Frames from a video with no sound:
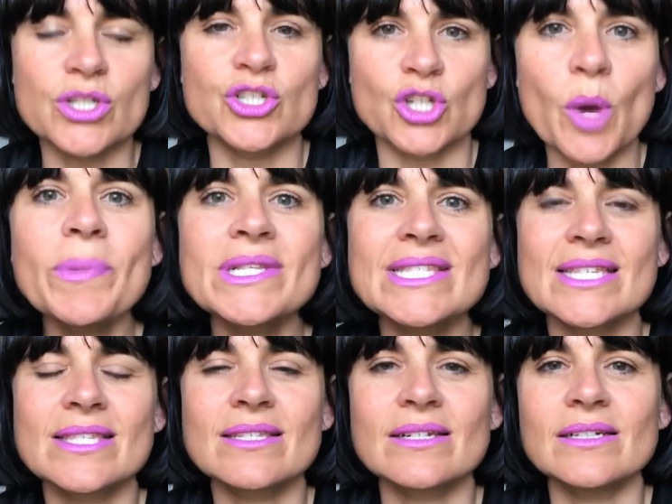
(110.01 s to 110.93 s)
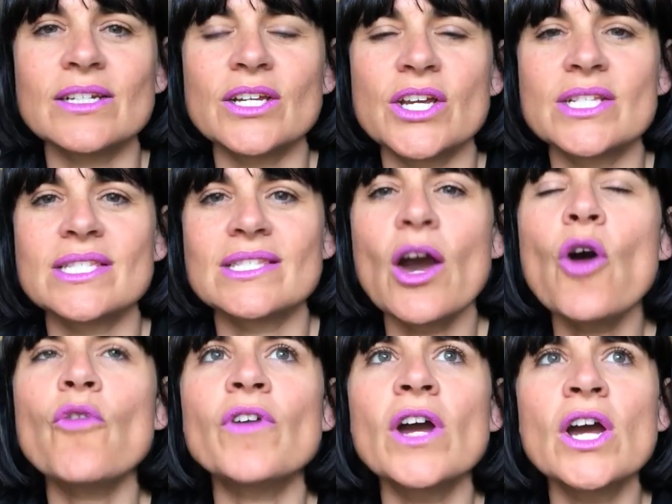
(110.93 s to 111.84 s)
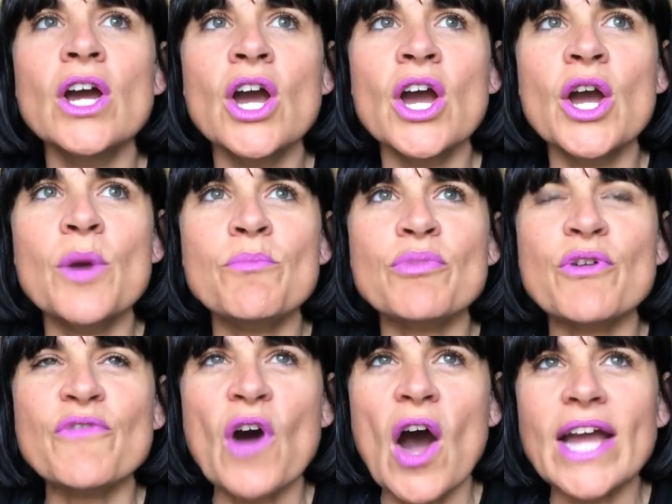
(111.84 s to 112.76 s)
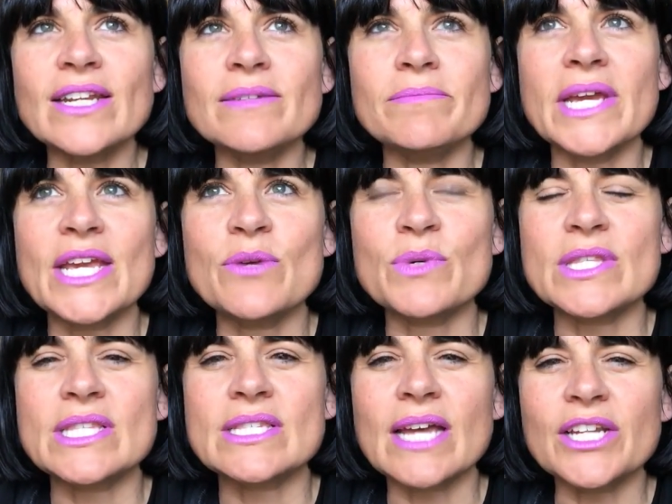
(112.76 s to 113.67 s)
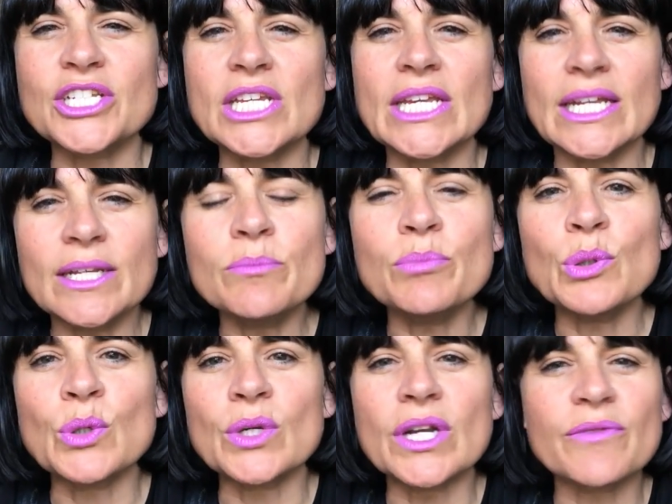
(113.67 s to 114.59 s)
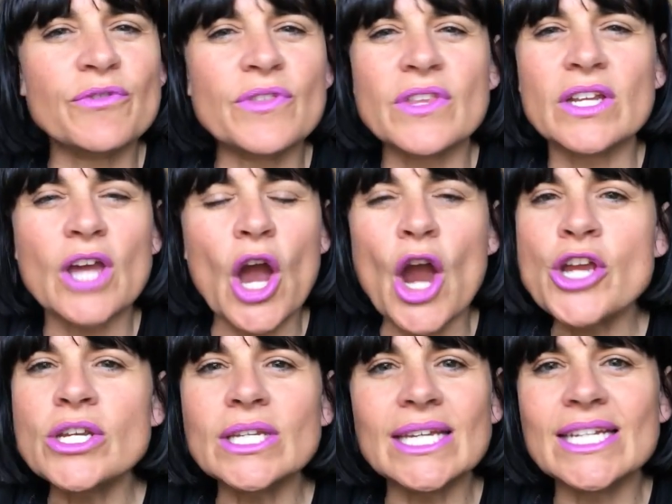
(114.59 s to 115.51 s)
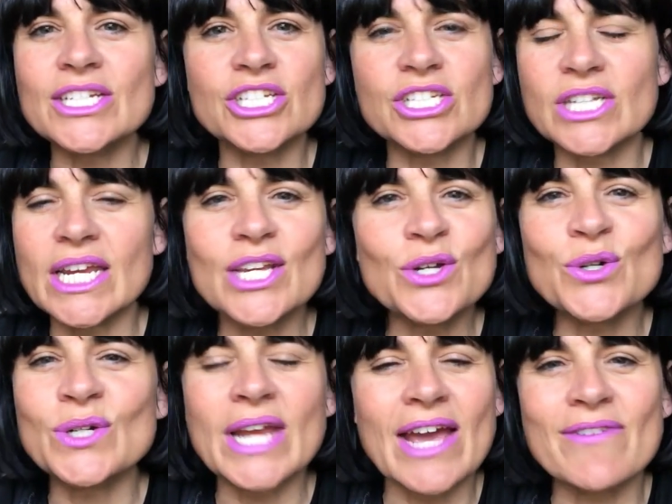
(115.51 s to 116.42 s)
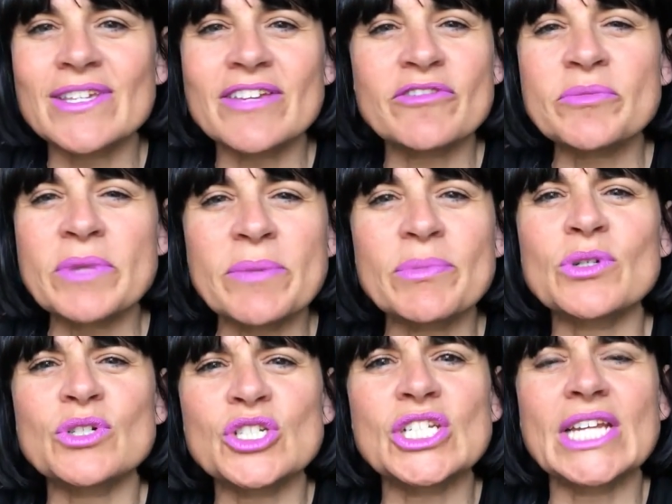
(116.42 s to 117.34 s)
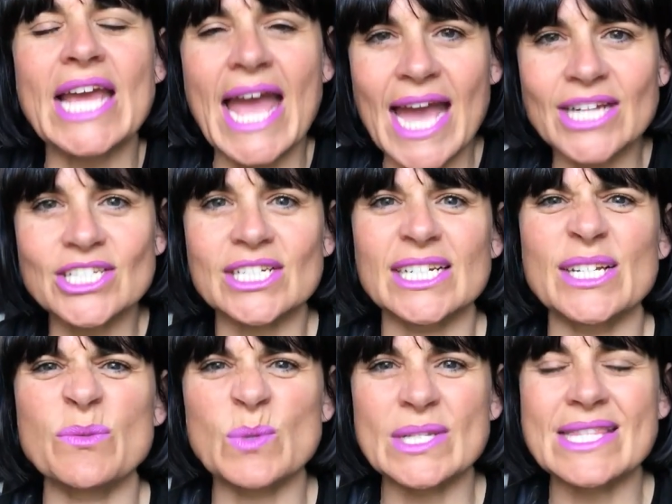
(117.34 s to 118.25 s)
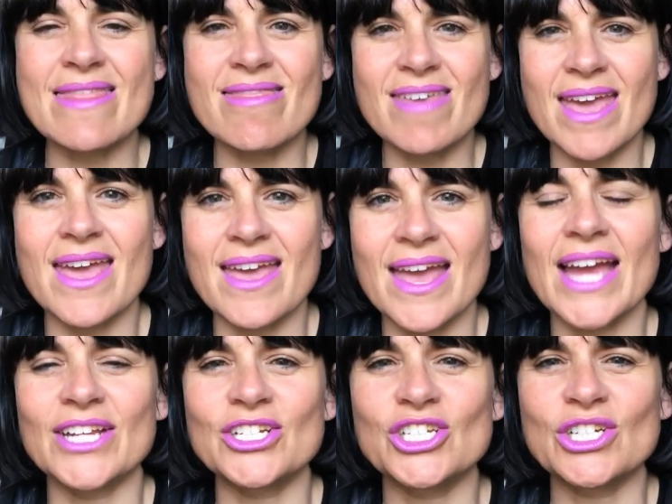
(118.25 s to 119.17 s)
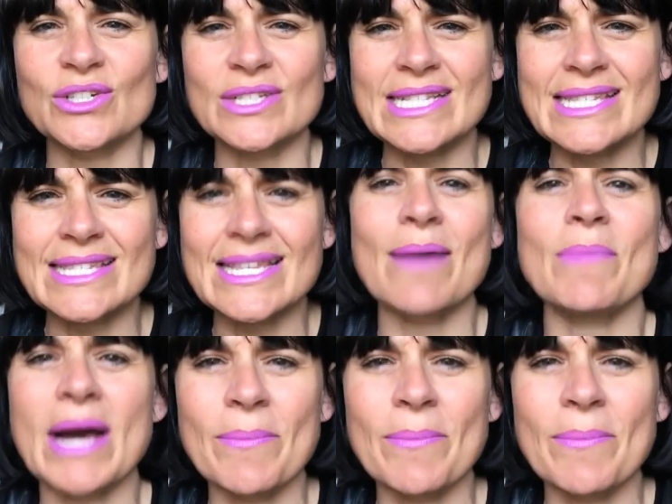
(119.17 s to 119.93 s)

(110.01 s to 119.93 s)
shop assistant herself provided me with such input for that only she could have given me, because she actually was there and she could sum